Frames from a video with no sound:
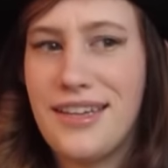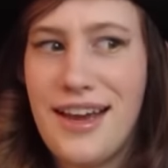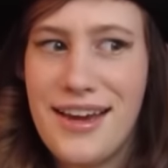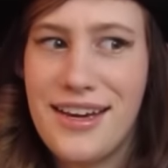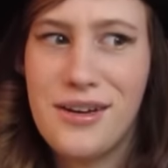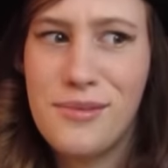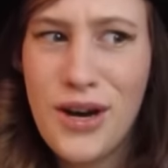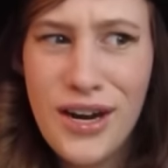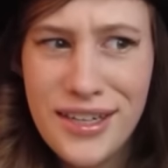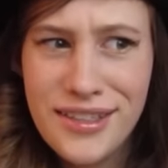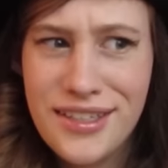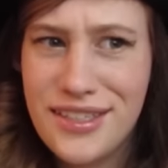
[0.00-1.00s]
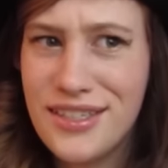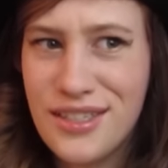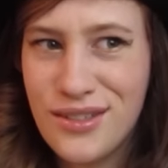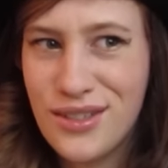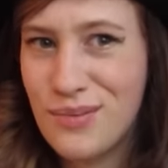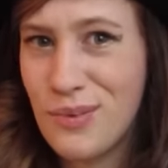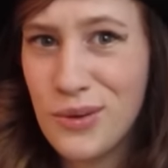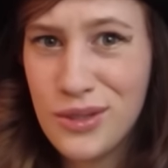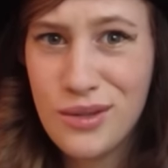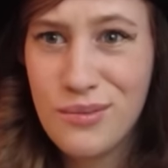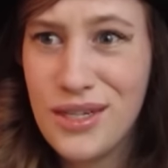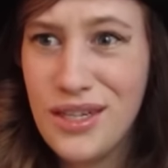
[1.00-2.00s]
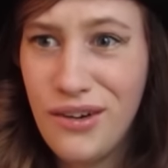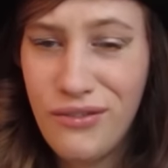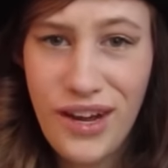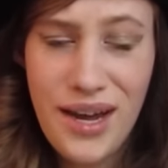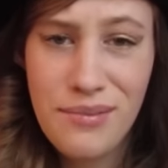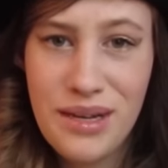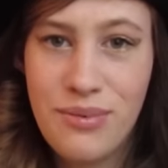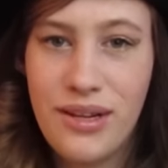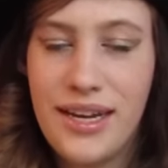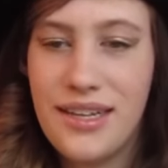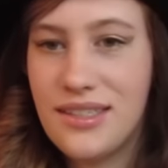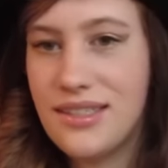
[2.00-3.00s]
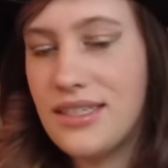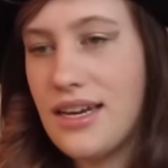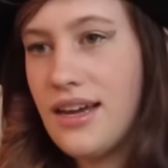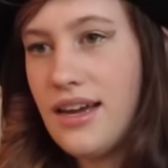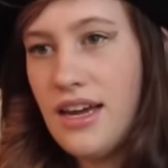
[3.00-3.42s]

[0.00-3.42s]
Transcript: Like, come on, this is supposed to be a family place.